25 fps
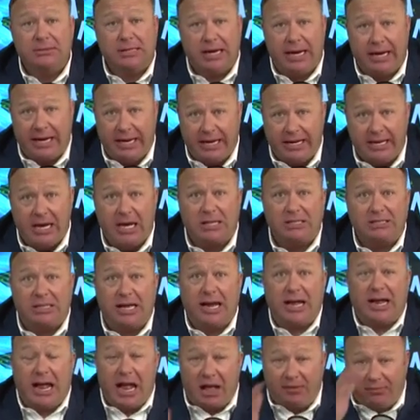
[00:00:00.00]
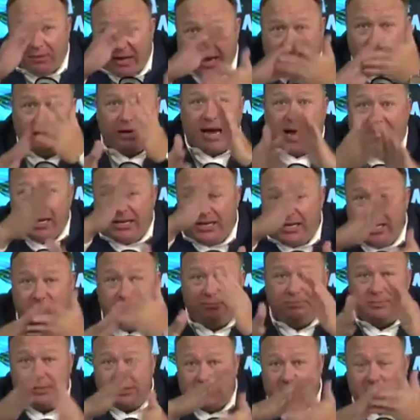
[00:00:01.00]
And he does have
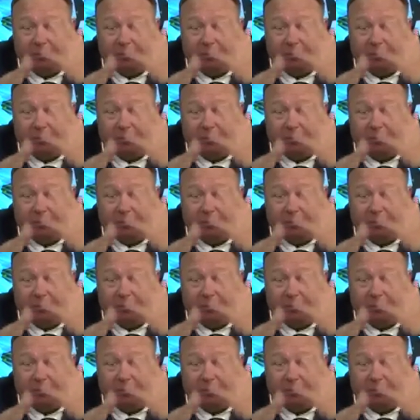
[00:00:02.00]
anti,